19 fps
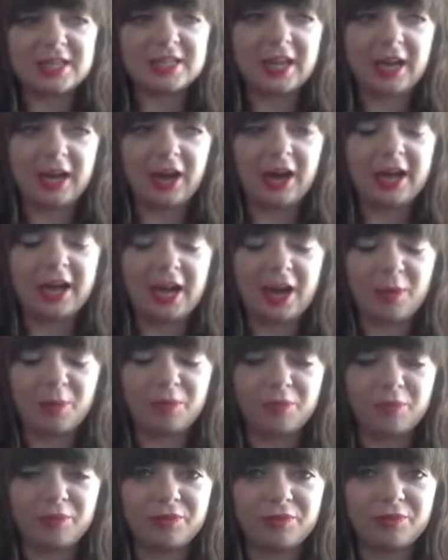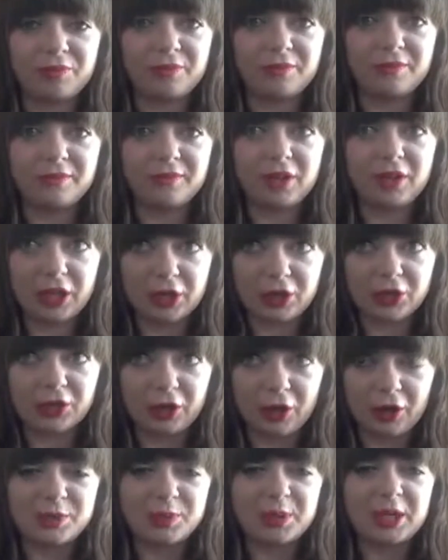yeah, I am like good
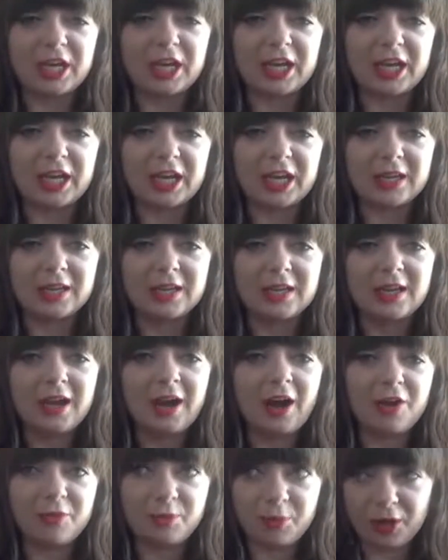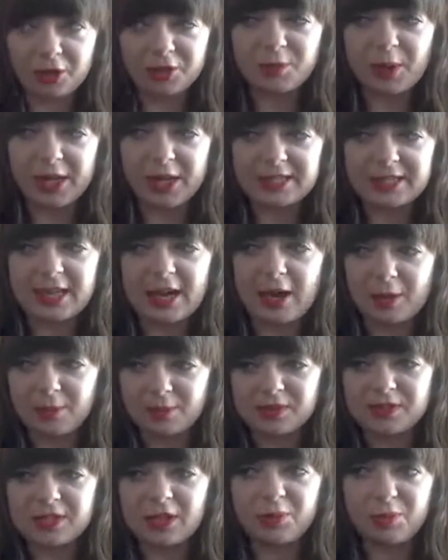enough to be here. I passed my
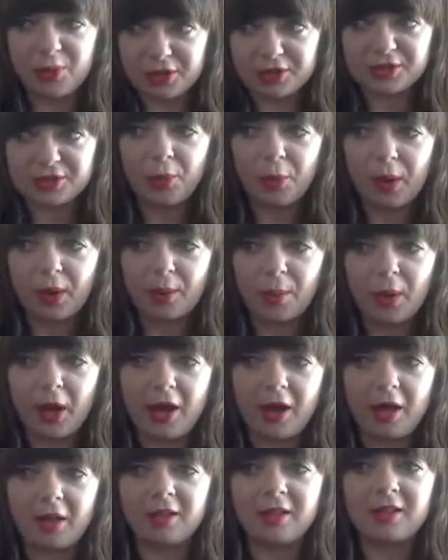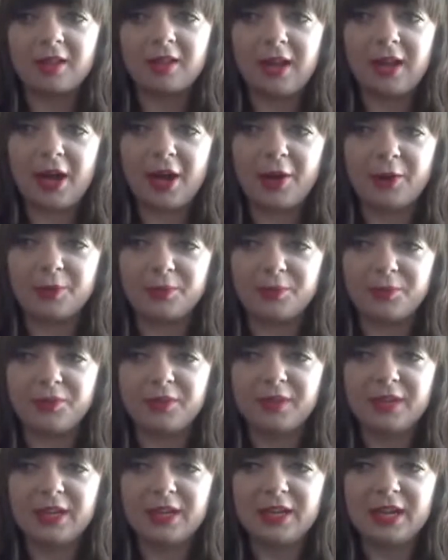exams. I passed them quite well,
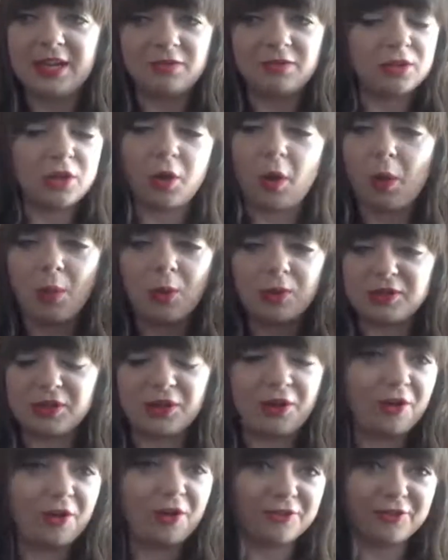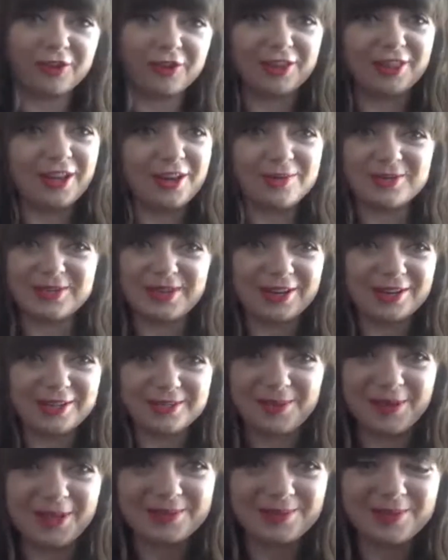even though I wasn't confident that I was going to
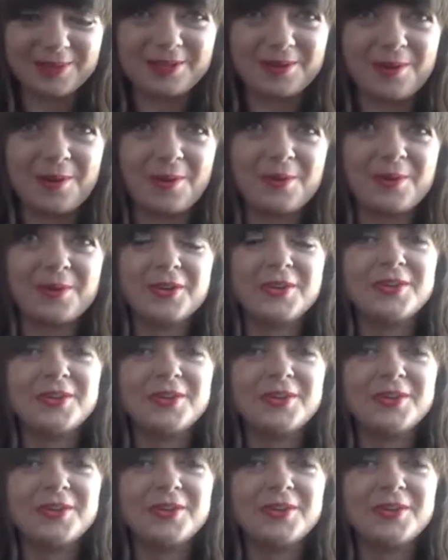pass them at all.